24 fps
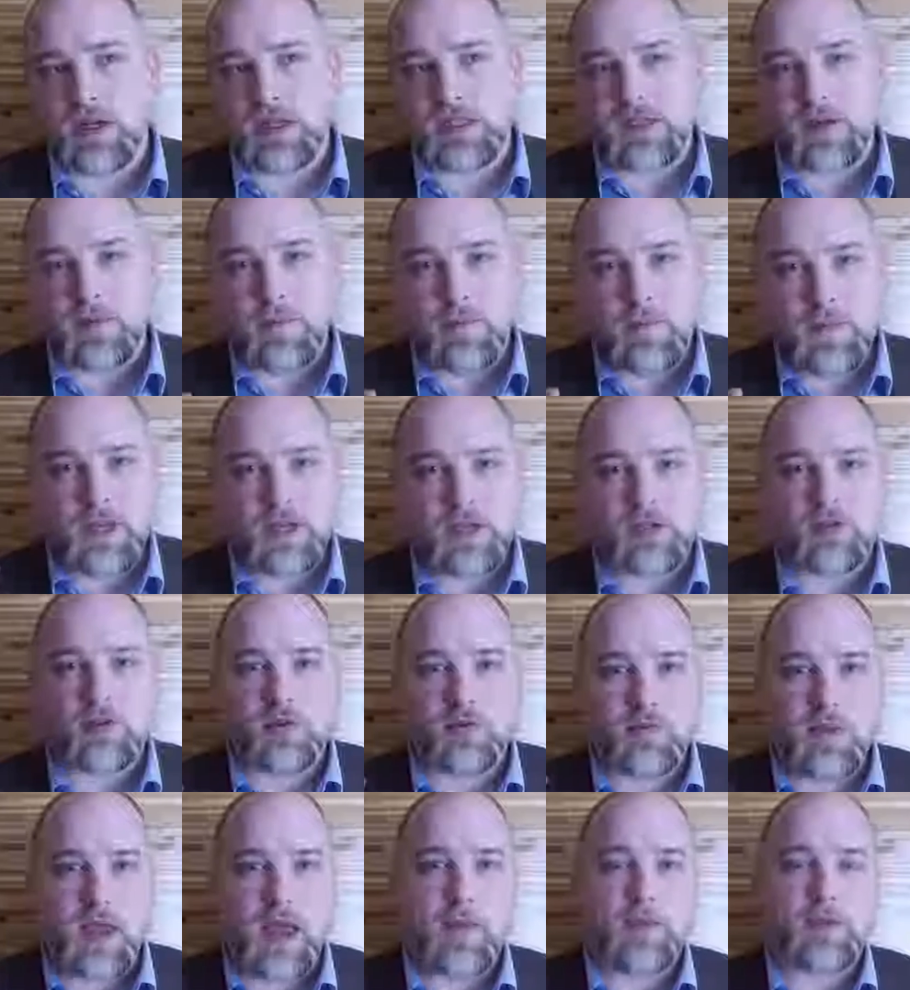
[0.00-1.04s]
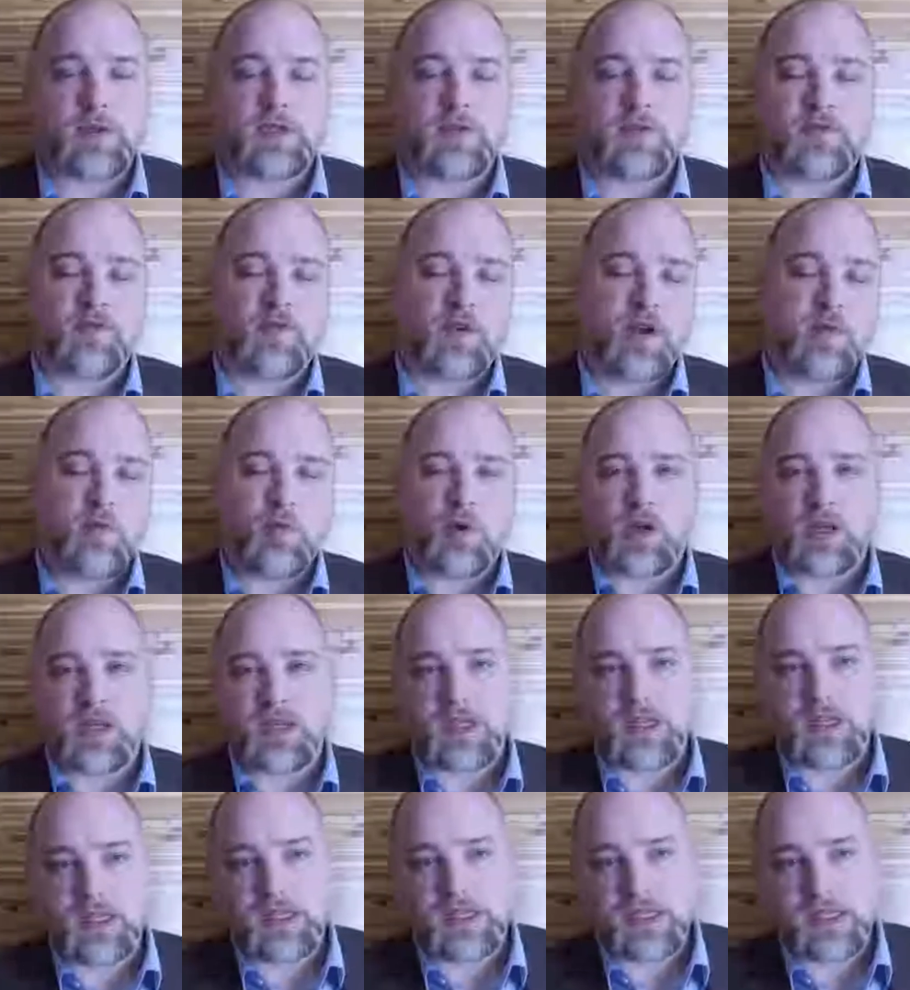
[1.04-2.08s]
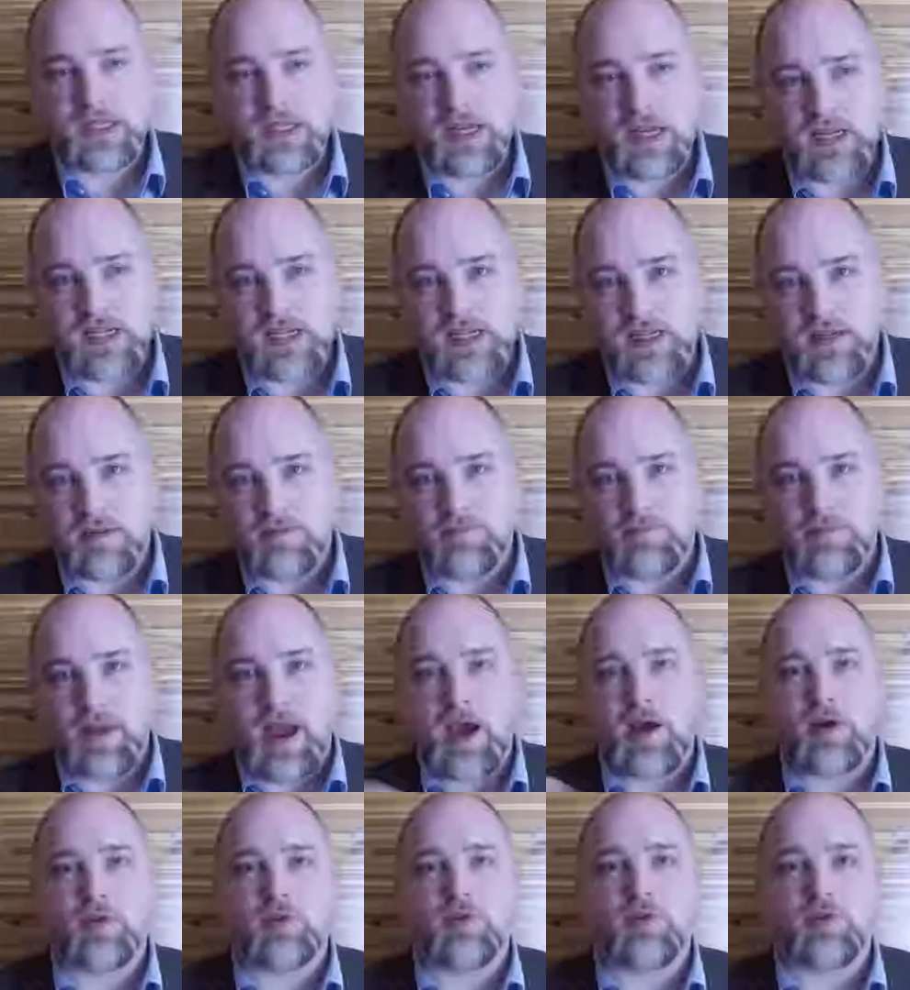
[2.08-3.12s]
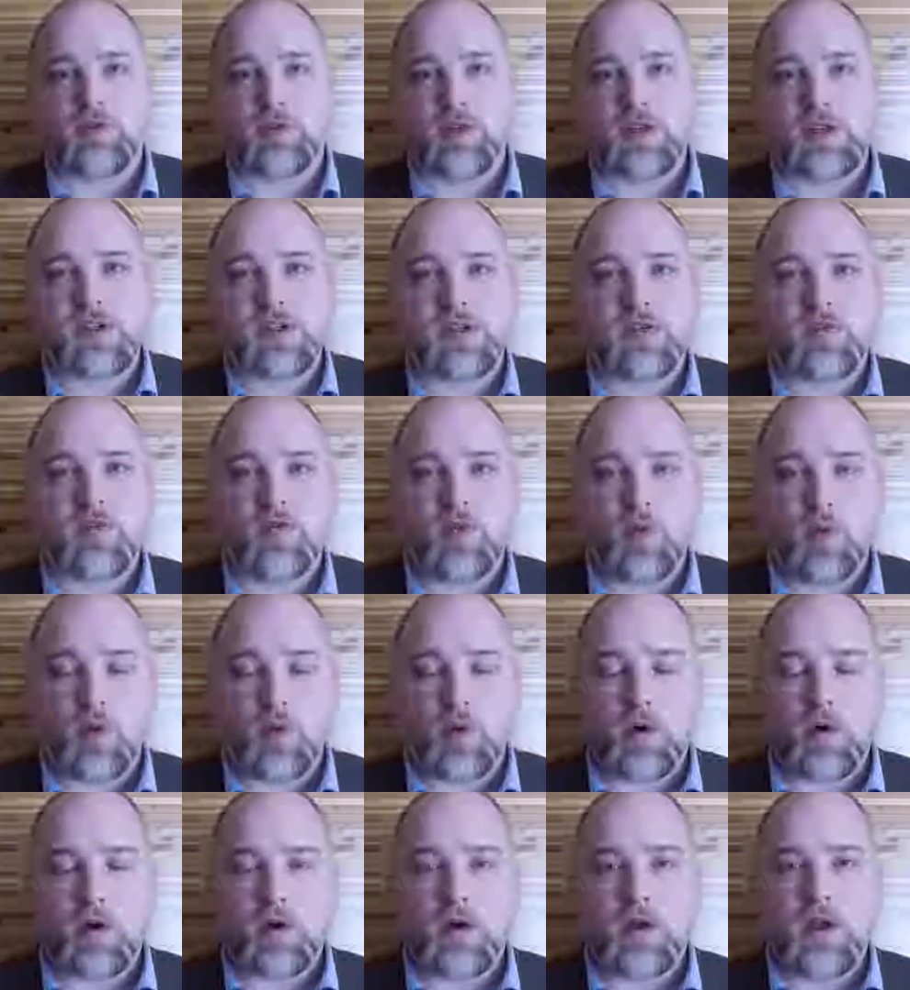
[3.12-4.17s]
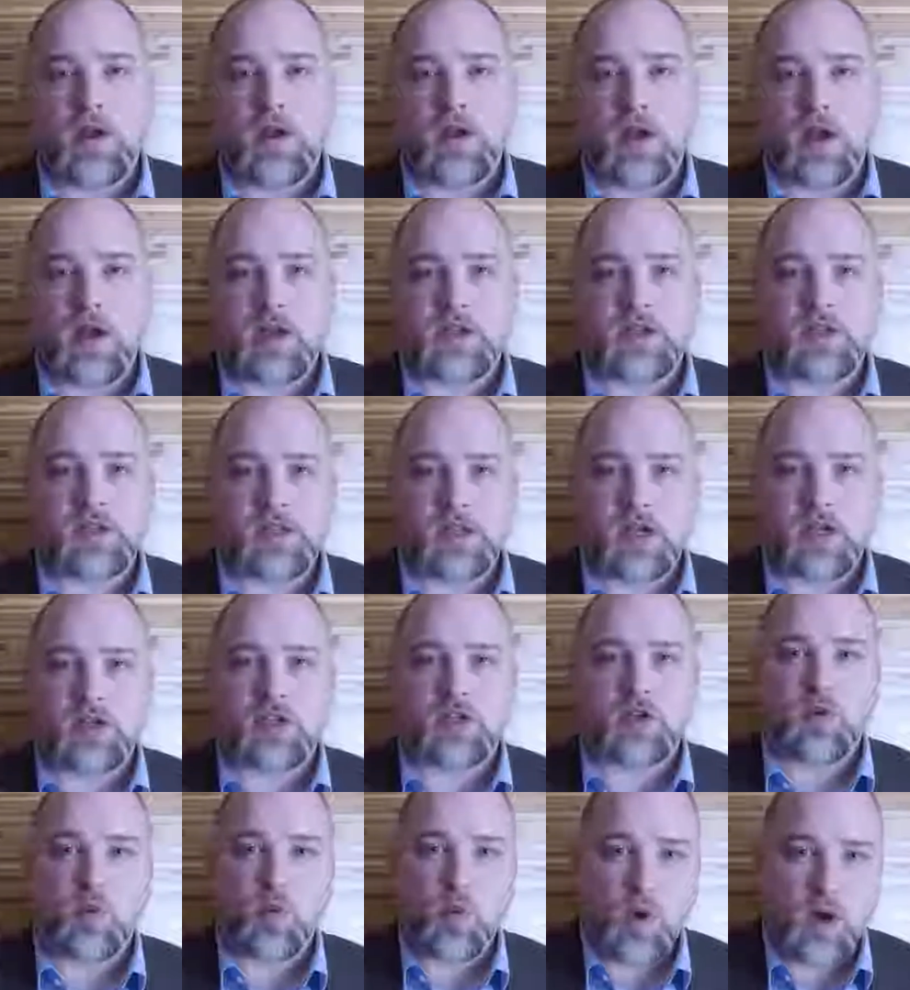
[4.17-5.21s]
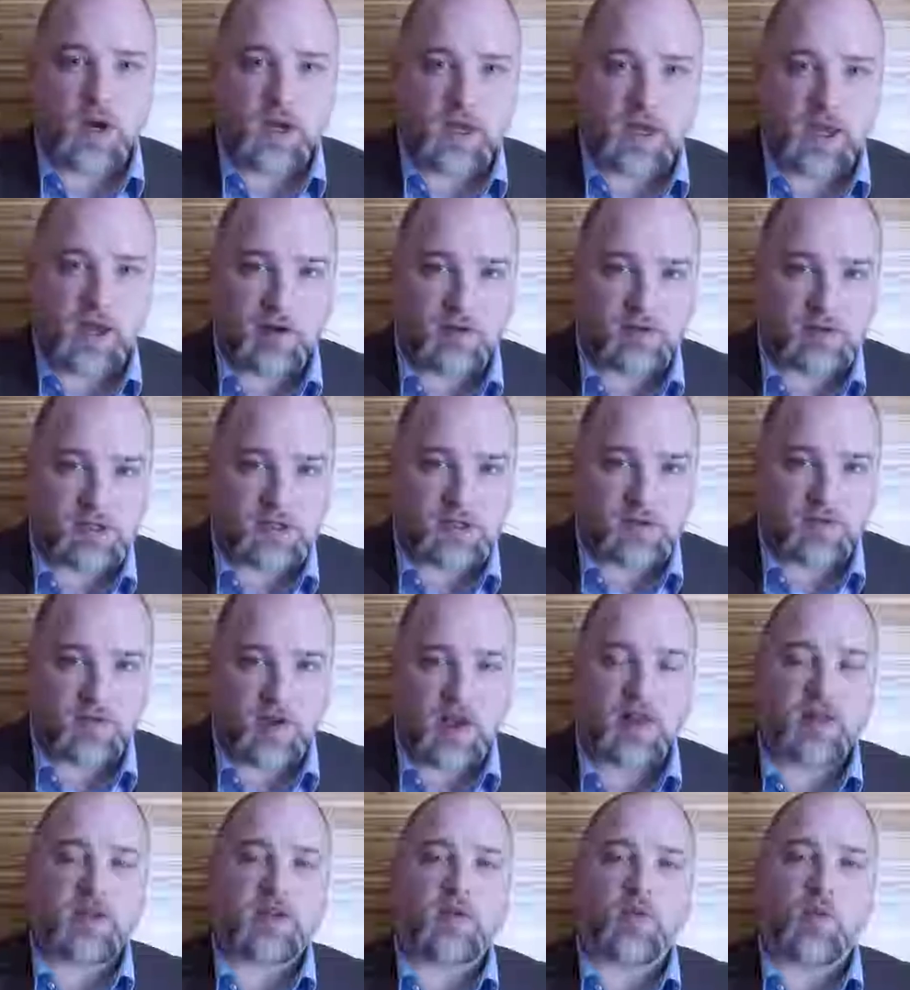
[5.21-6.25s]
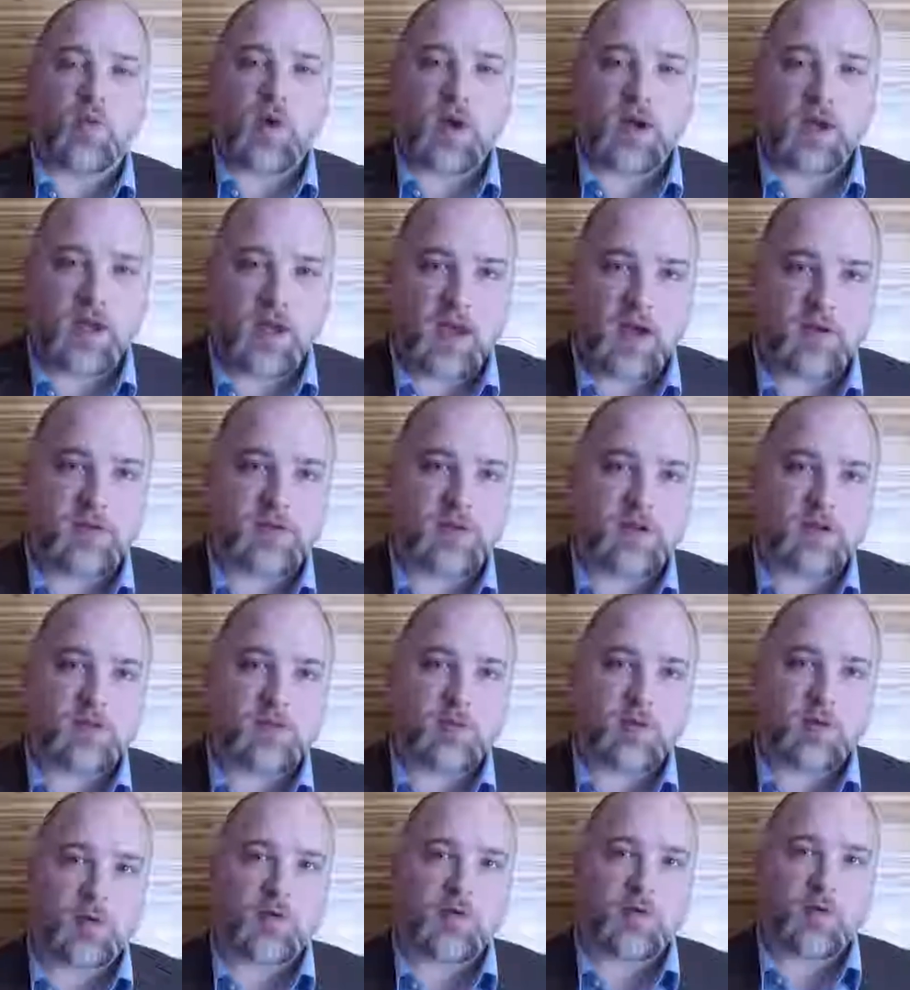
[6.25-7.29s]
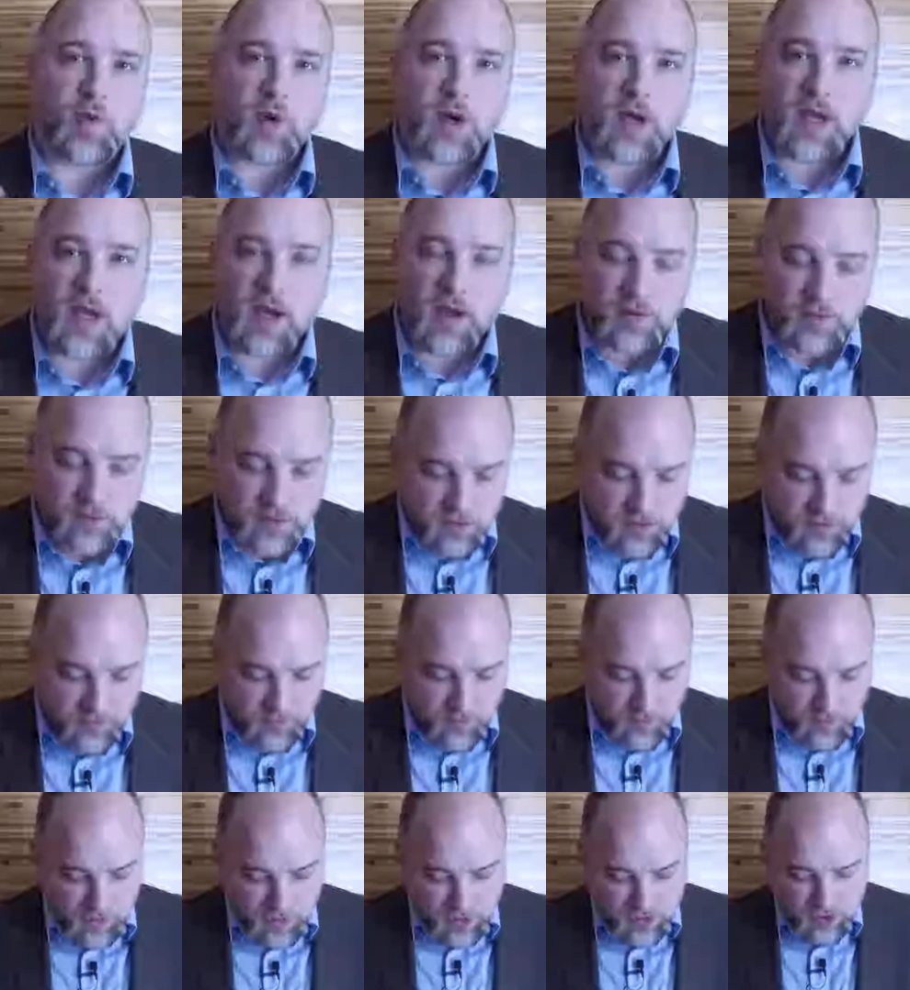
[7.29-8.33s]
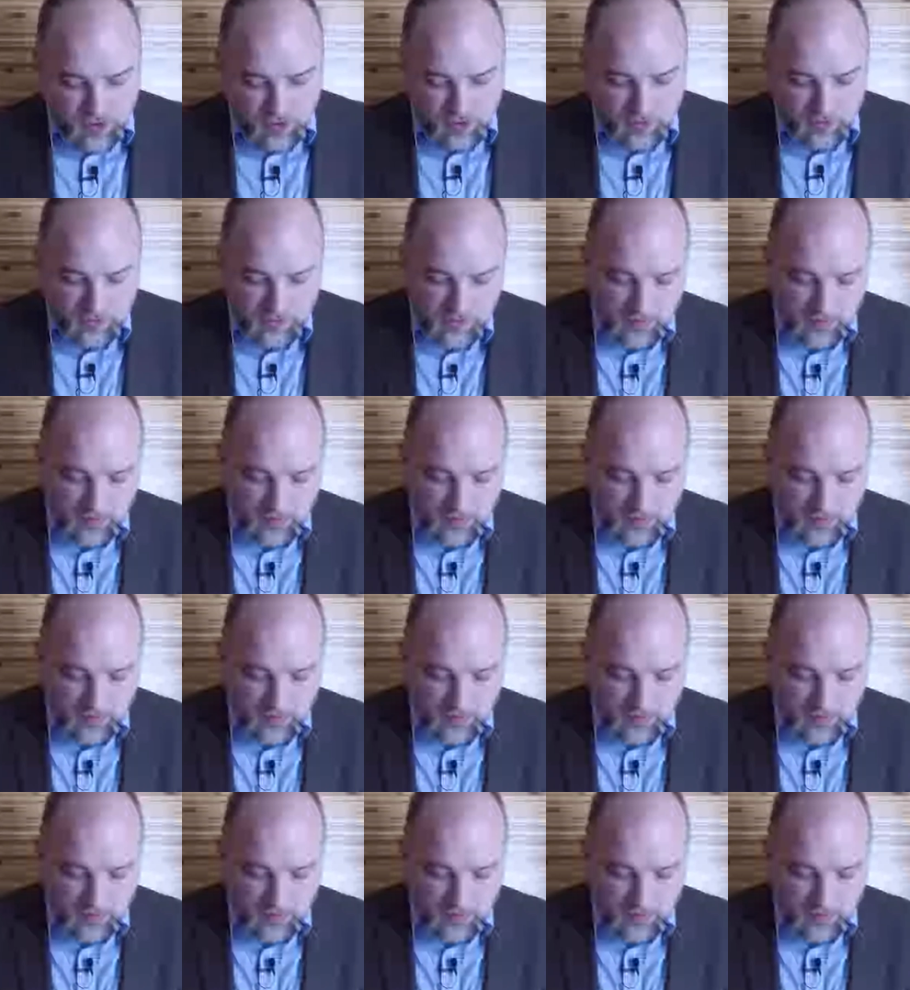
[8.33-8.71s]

it's a mental map, it's a framework. It sets the boundaries for a discussion. What counts as valid? What counts as proof? What counts as information?